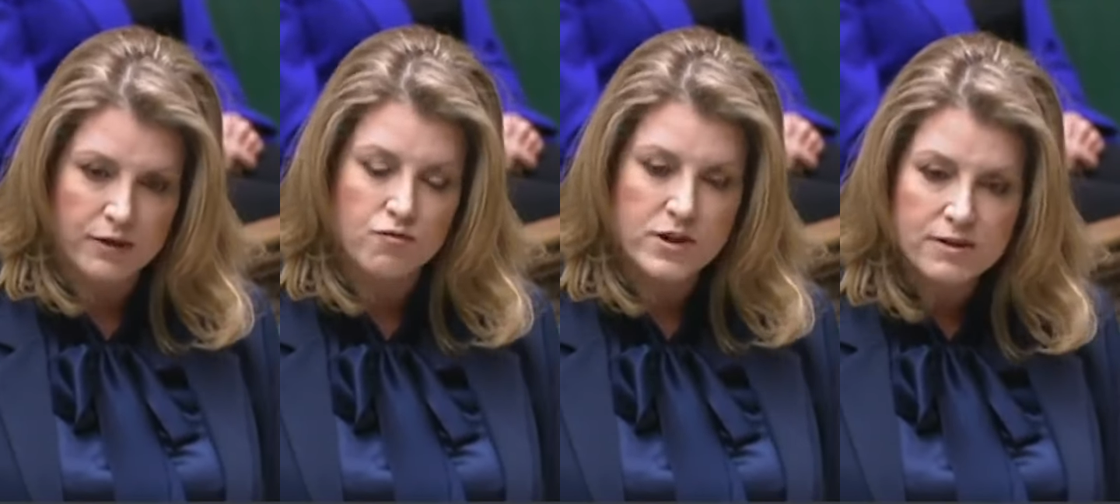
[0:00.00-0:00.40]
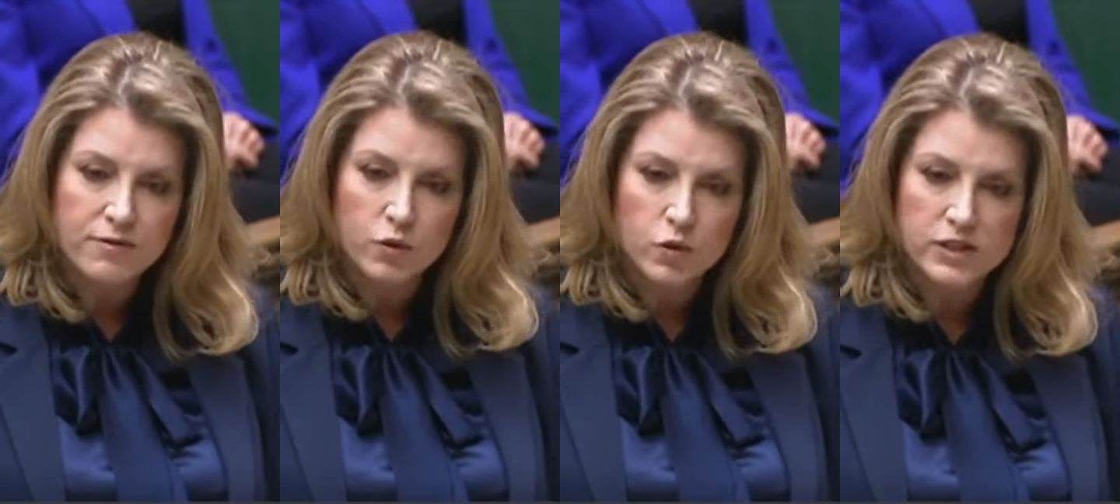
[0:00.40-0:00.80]
and
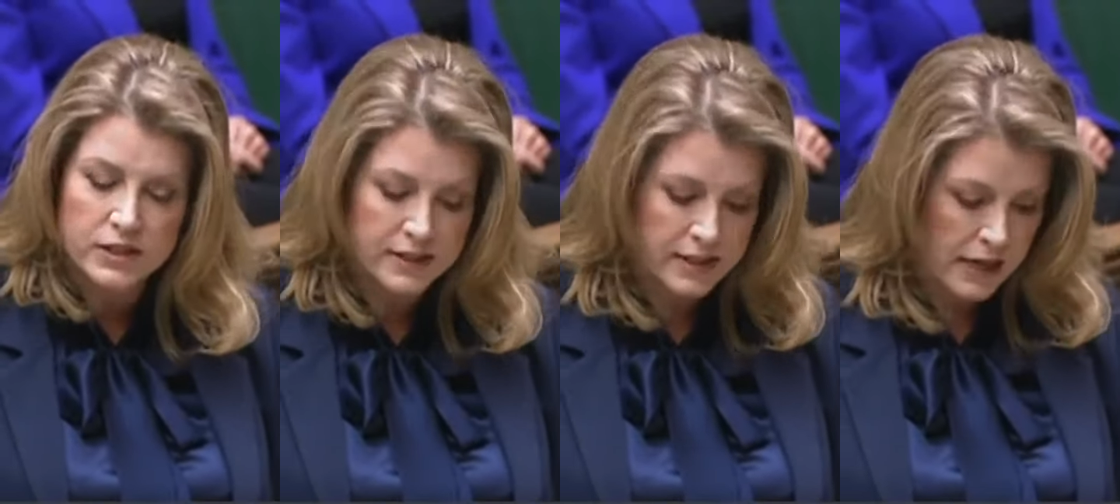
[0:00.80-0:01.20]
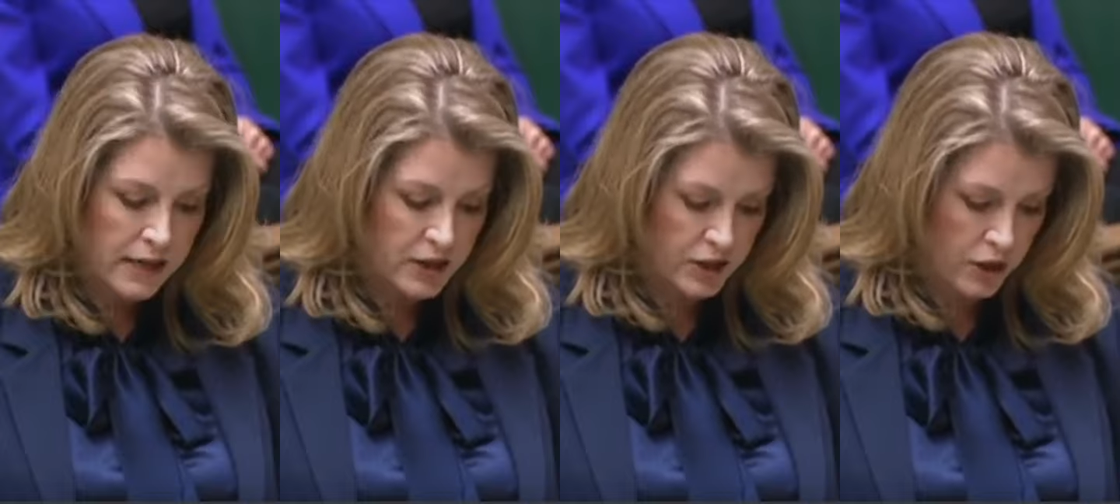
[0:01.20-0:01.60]
reinforces
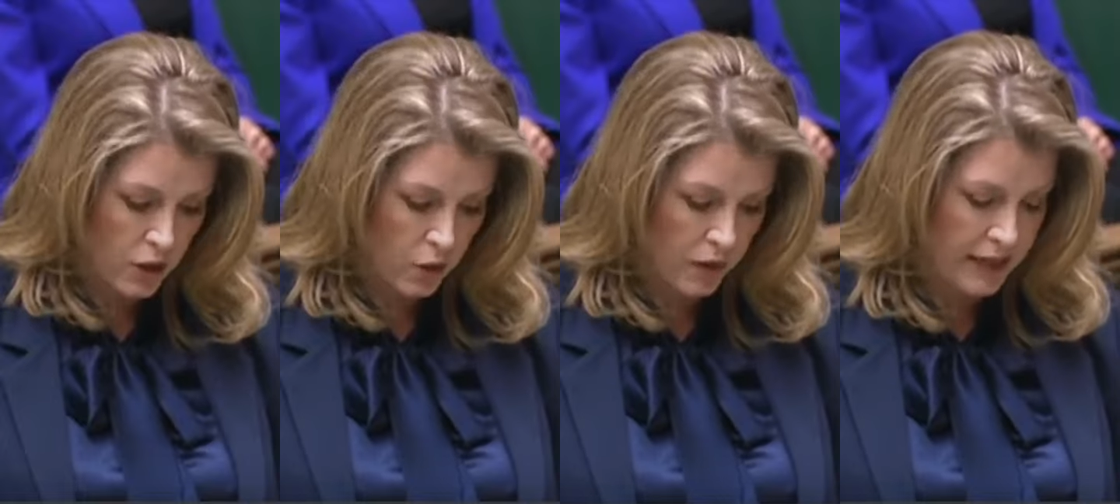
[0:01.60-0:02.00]
the soul.